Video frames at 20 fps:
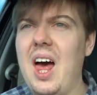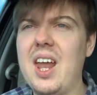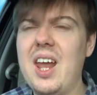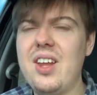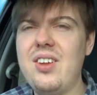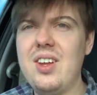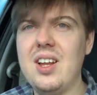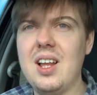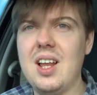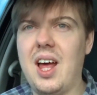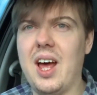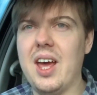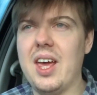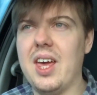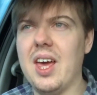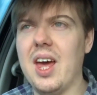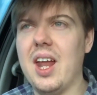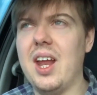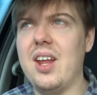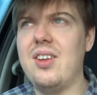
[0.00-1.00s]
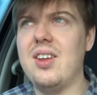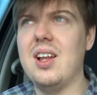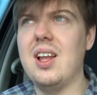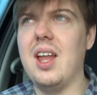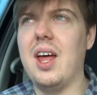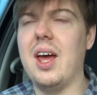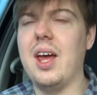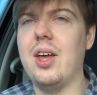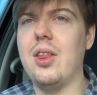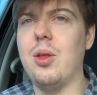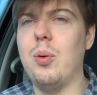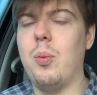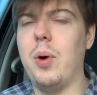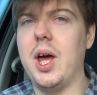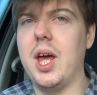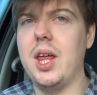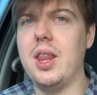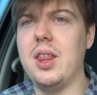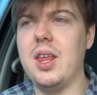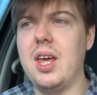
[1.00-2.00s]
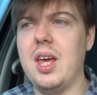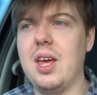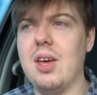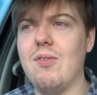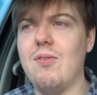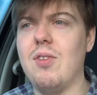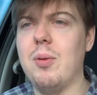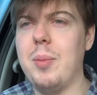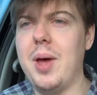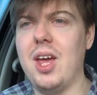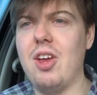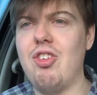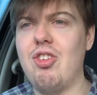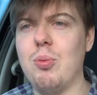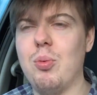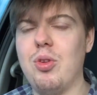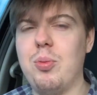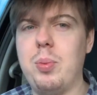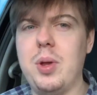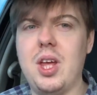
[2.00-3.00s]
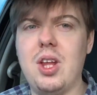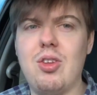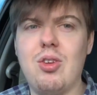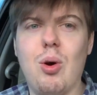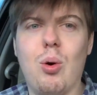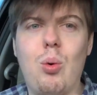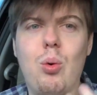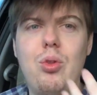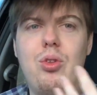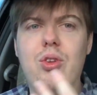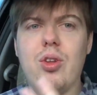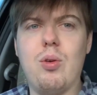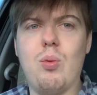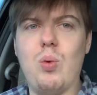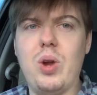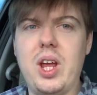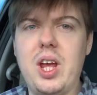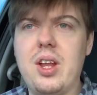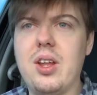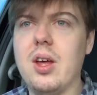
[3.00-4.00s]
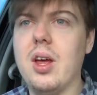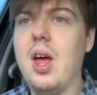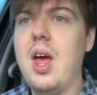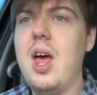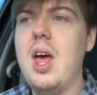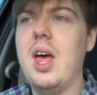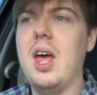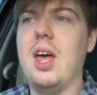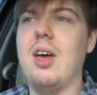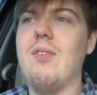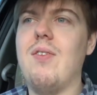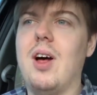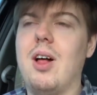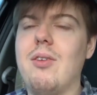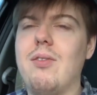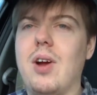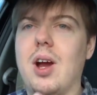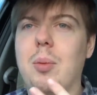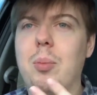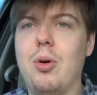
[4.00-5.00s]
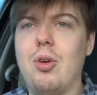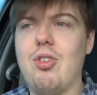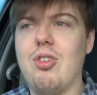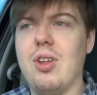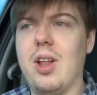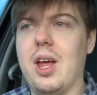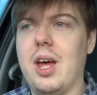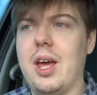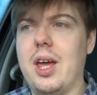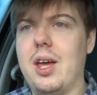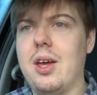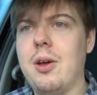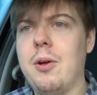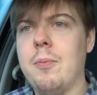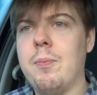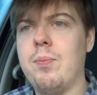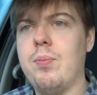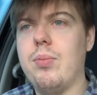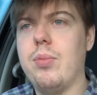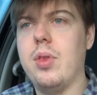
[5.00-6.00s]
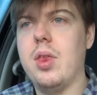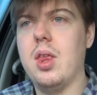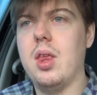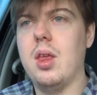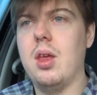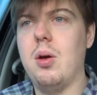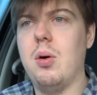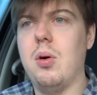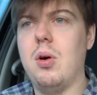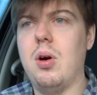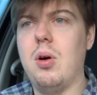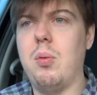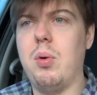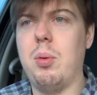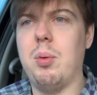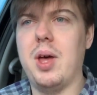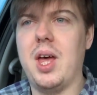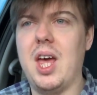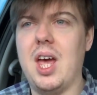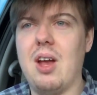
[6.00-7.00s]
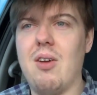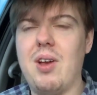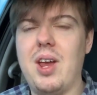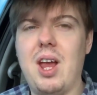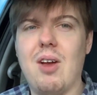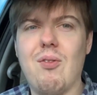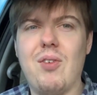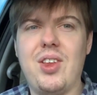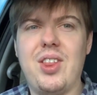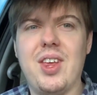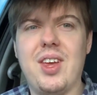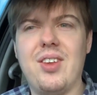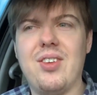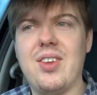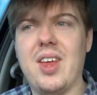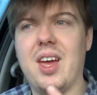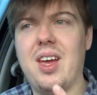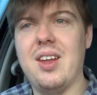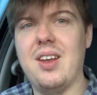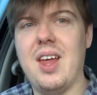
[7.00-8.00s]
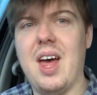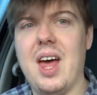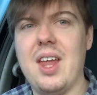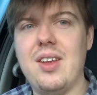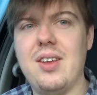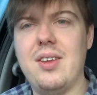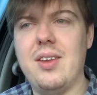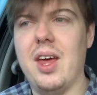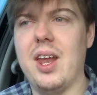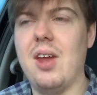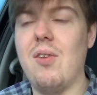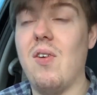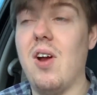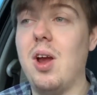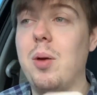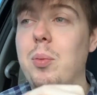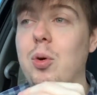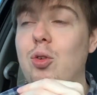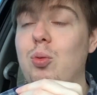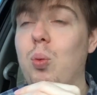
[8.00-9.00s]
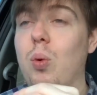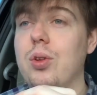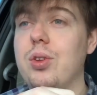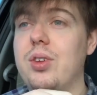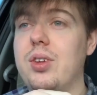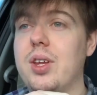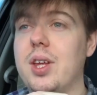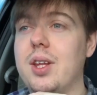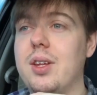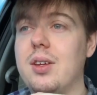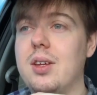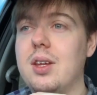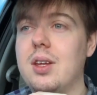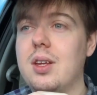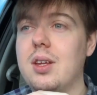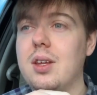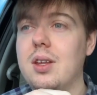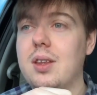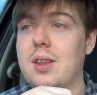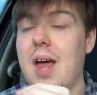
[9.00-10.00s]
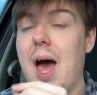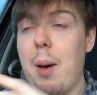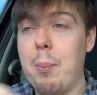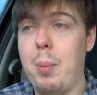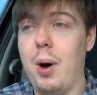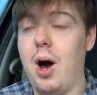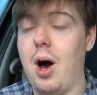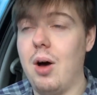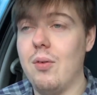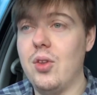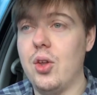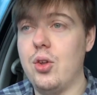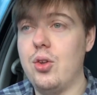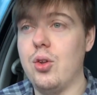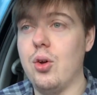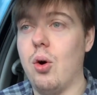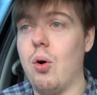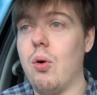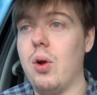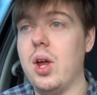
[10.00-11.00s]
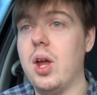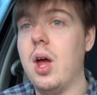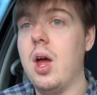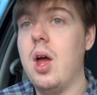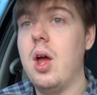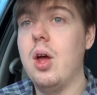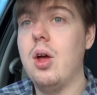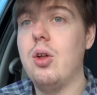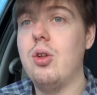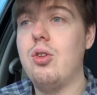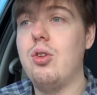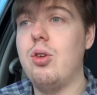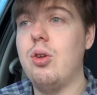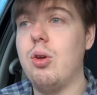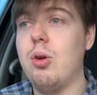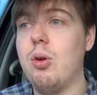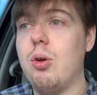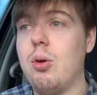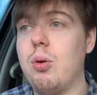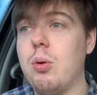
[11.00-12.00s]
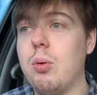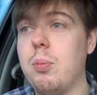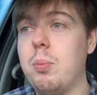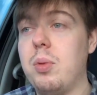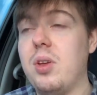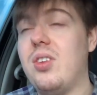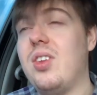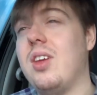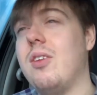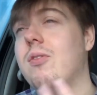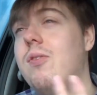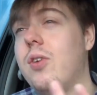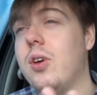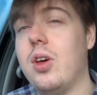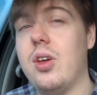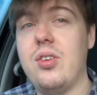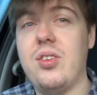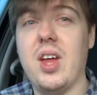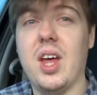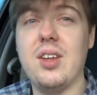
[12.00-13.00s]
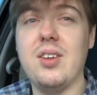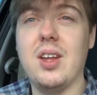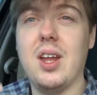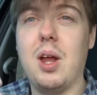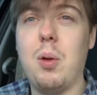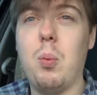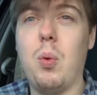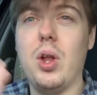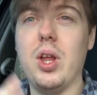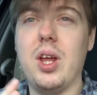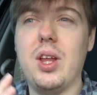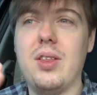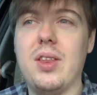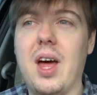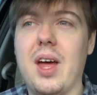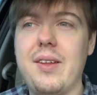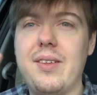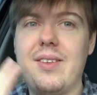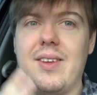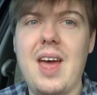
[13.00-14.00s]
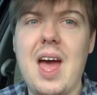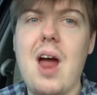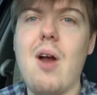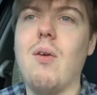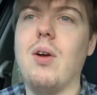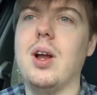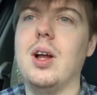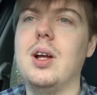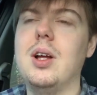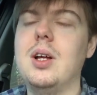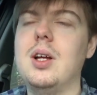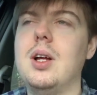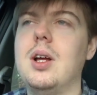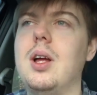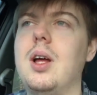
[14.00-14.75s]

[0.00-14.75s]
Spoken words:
and I didn't like it. And I didn't like the way the information was being told to the reader. It felt very much like we were hearing everything secondhand, and I very much wanted that part of the story to be seen firsthand, and I wanted that terror.